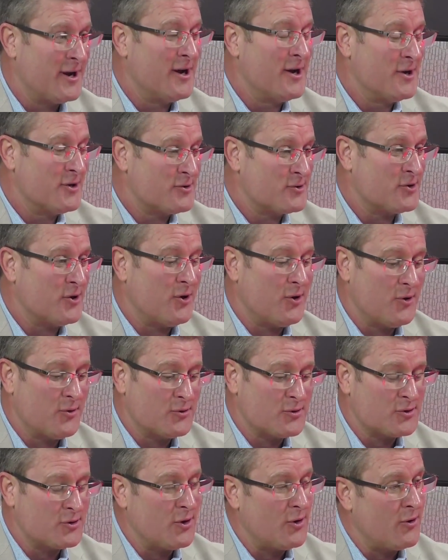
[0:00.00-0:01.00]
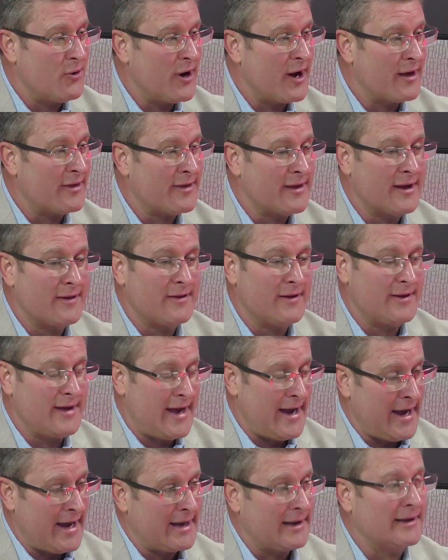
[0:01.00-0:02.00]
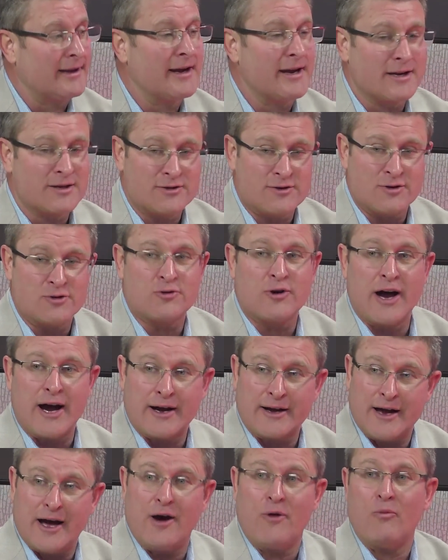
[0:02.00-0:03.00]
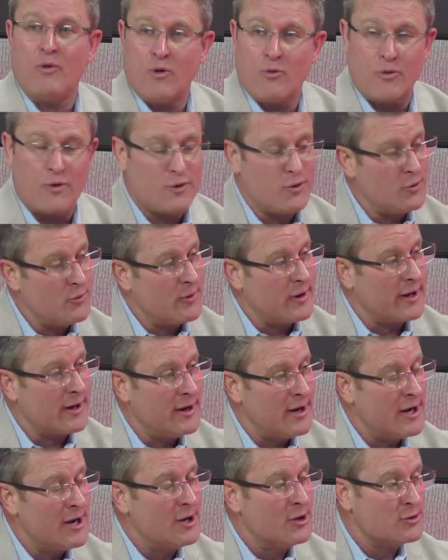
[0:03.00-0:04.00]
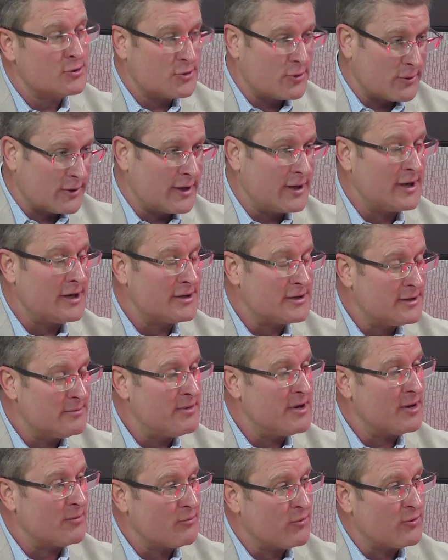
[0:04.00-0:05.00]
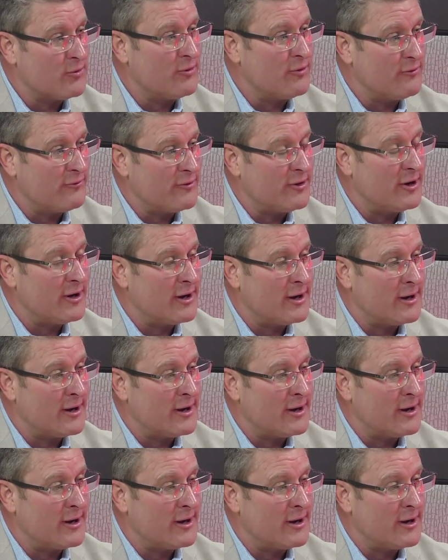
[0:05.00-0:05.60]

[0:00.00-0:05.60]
Yeah. So I think that the analytics to track down what we're doing certainly needs to be improved.